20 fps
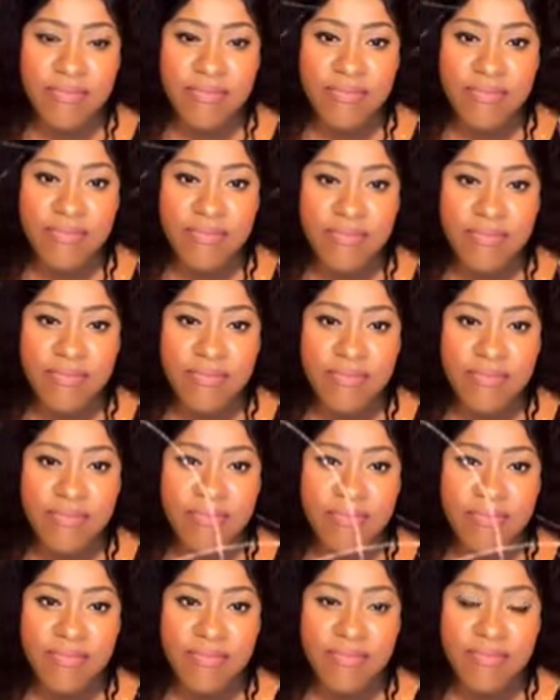
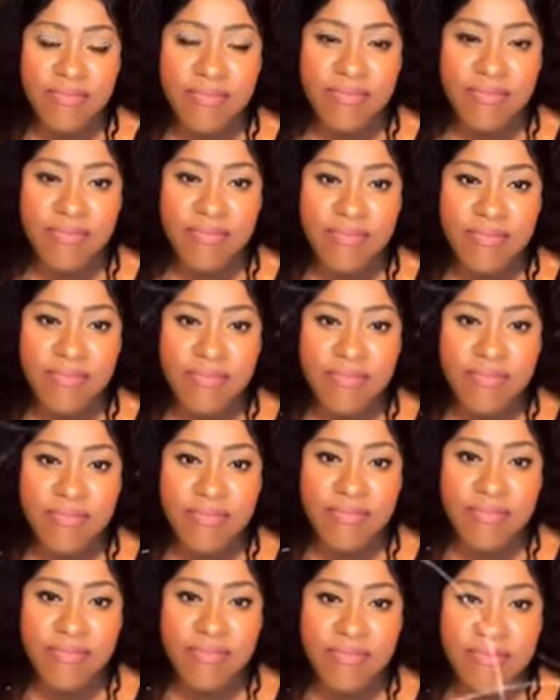
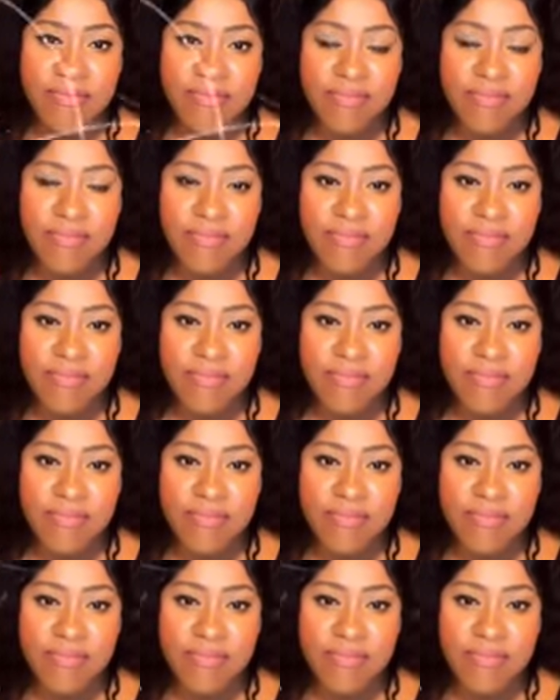
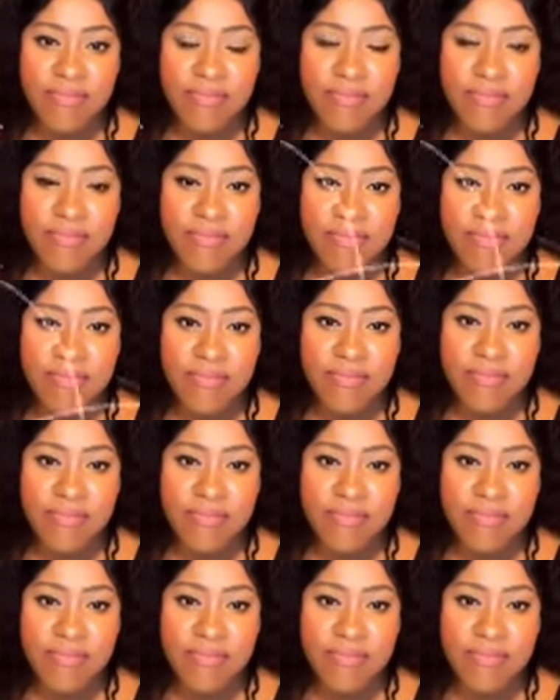The person shown says nothing.